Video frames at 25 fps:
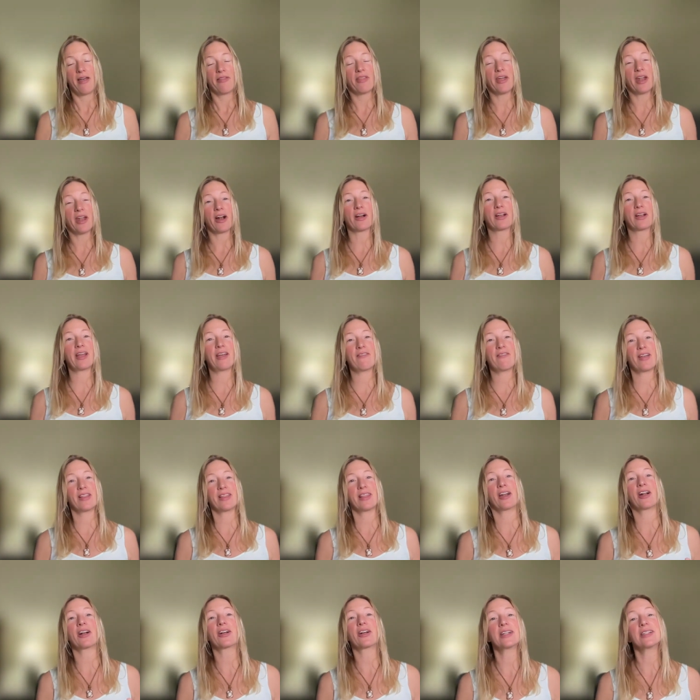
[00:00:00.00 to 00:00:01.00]
that are given
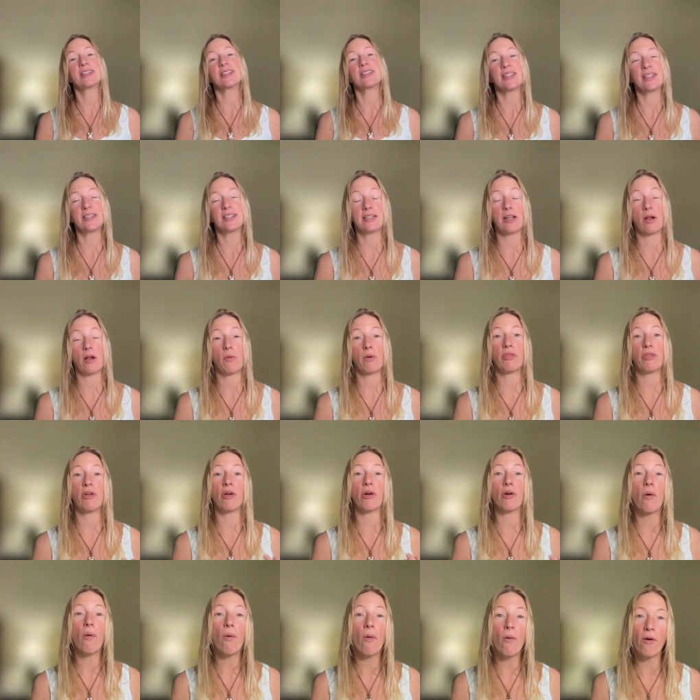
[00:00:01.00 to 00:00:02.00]
that are consistent with
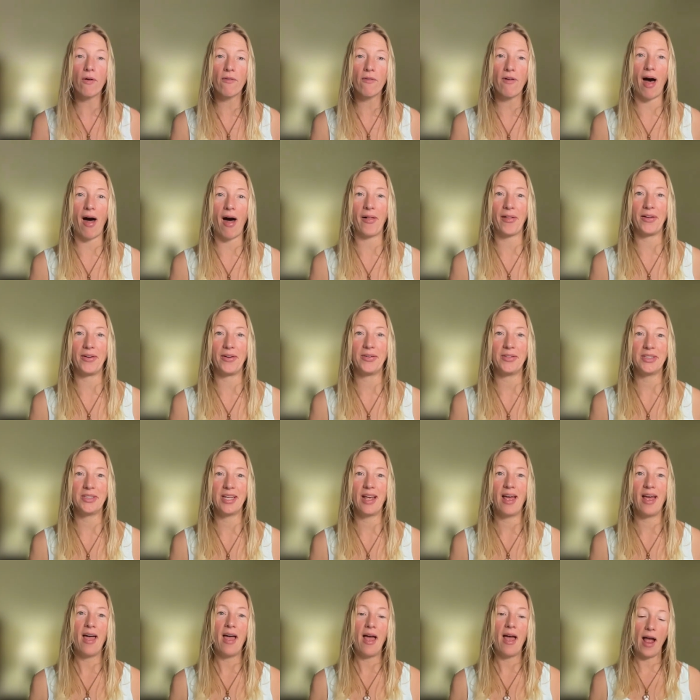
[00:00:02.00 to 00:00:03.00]
your core values
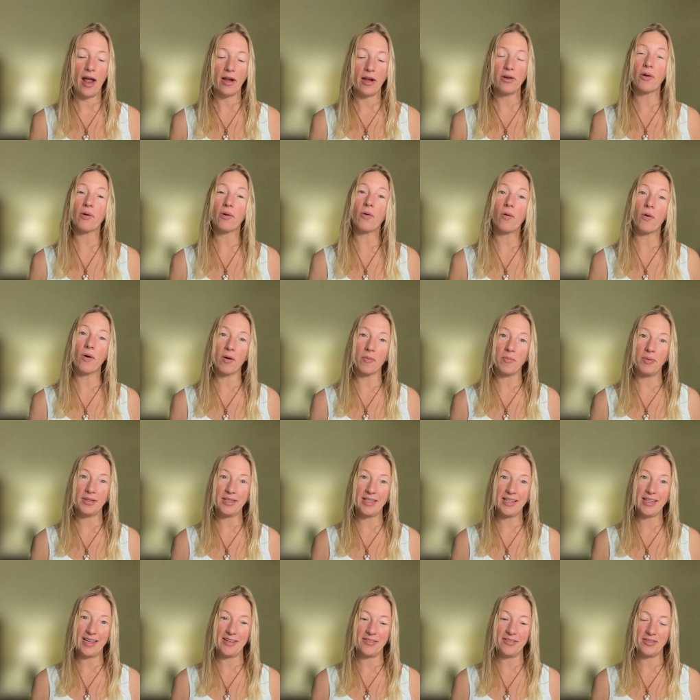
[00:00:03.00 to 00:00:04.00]
and your core
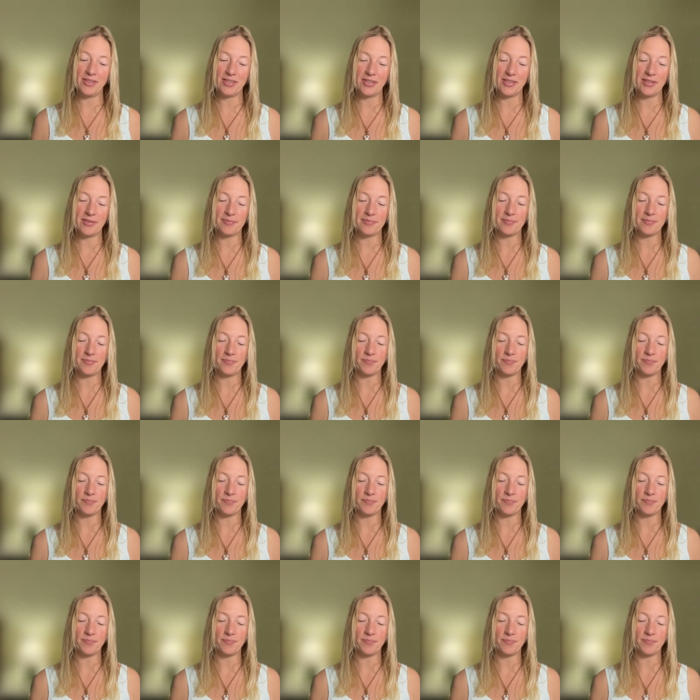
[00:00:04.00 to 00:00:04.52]
beliefs.